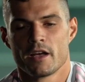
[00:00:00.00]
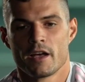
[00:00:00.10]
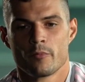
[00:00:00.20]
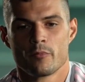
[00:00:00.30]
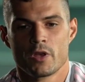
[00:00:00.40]

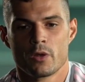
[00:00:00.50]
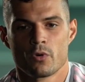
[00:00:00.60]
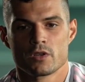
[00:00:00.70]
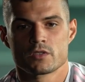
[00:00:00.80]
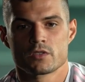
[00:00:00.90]
He
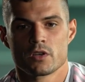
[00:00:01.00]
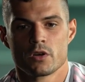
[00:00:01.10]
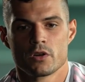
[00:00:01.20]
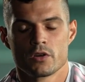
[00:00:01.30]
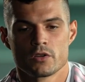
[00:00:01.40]
was
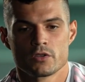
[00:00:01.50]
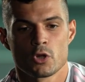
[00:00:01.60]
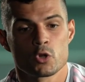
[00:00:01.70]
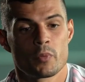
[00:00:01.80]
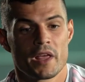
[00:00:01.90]

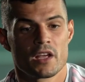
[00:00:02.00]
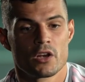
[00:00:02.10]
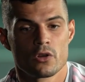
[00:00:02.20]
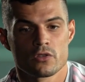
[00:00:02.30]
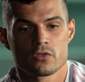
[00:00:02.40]
not playing
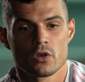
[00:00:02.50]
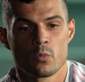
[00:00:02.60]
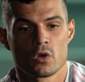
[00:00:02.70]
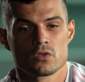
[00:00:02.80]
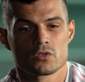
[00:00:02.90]
a lot, so
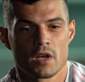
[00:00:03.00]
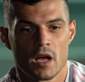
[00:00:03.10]
he was not